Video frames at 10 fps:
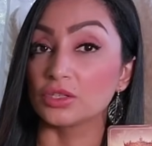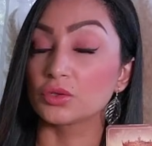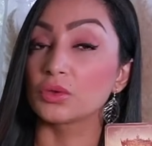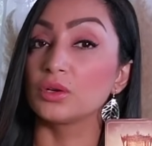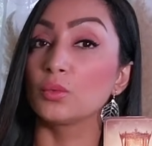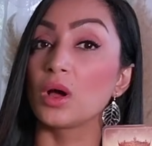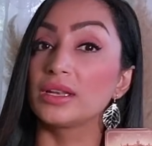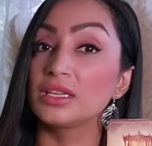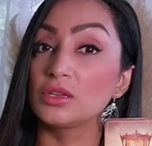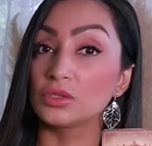So they're
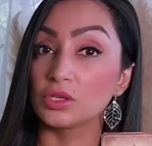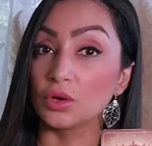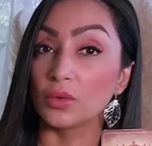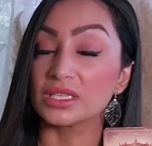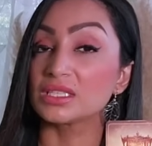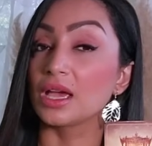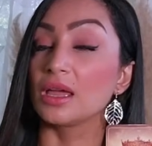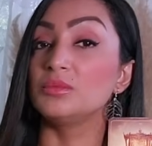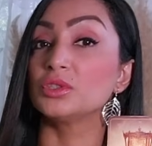wanting you to know it's time